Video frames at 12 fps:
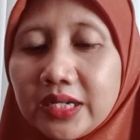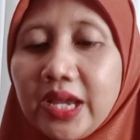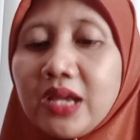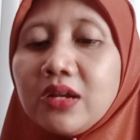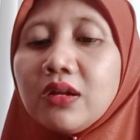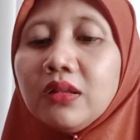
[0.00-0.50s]

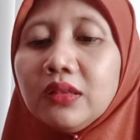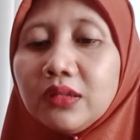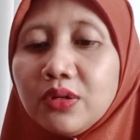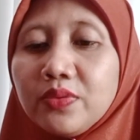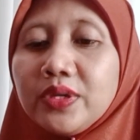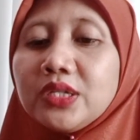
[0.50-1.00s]
and
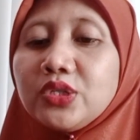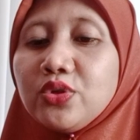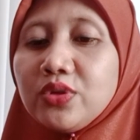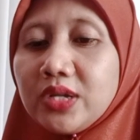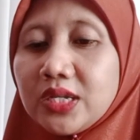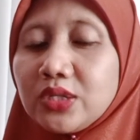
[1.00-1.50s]
allowing
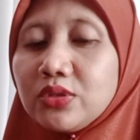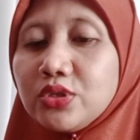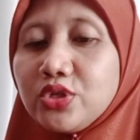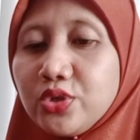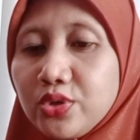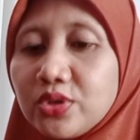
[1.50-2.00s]
students to
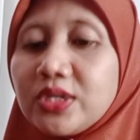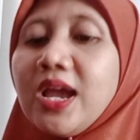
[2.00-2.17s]
choose